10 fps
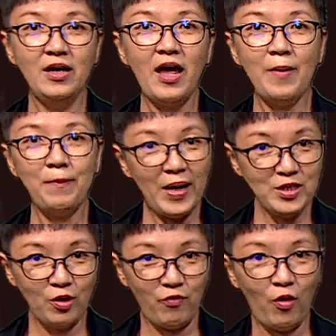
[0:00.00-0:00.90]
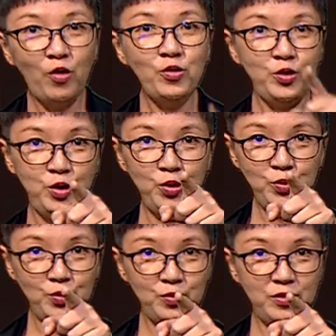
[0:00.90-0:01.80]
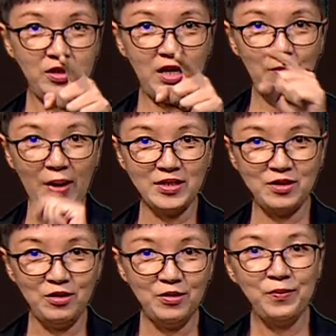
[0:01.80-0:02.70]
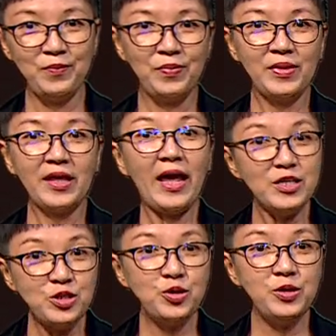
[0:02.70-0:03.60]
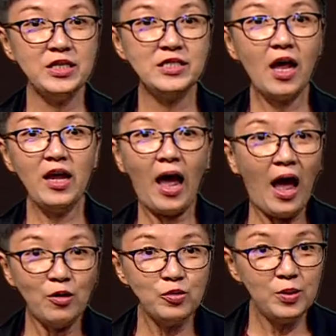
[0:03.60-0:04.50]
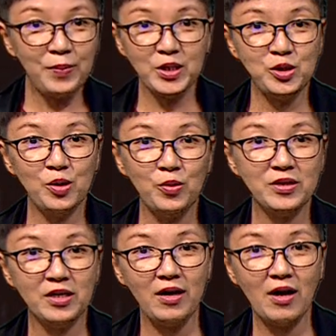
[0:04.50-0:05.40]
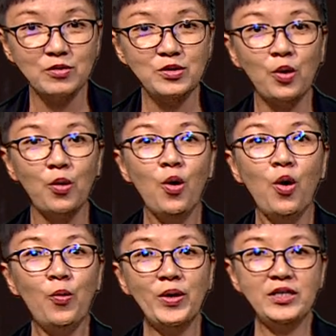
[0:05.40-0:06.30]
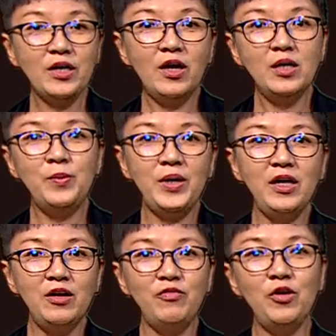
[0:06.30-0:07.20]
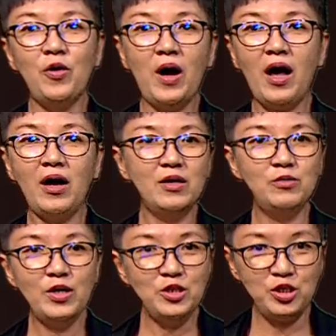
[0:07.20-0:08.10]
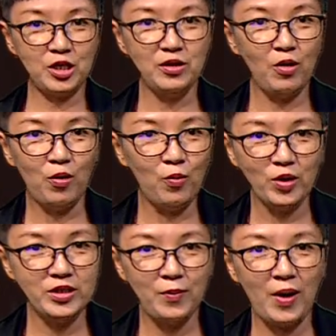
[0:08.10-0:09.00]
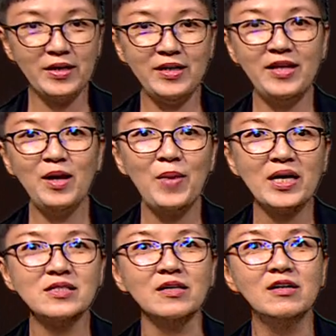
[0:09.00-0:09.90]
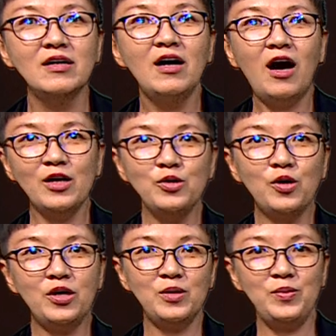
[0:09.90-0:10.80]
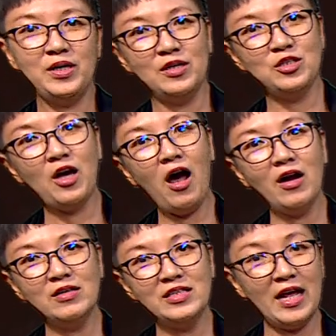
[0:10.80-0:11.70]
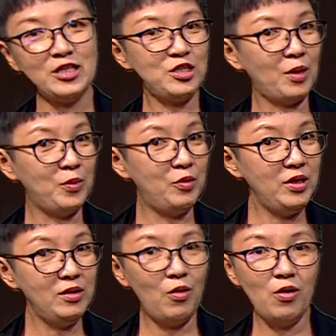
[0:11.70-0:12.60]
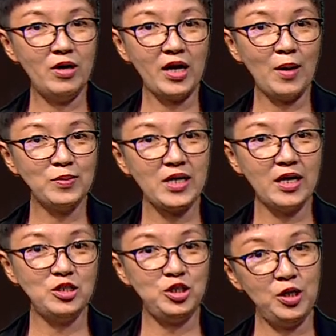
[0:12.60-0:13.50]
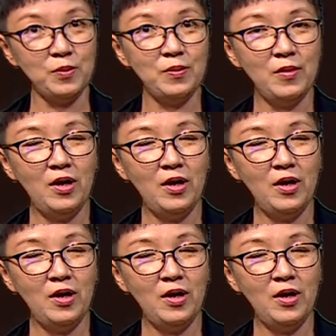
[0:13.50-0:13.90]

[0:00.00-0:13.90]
And best of all, you, the day master, gets to decide how the picture will turn out. So what's it gonna be if you are a Renshen or water monkey day master? Are you gonna be a shark slash submarine or a capsized ship?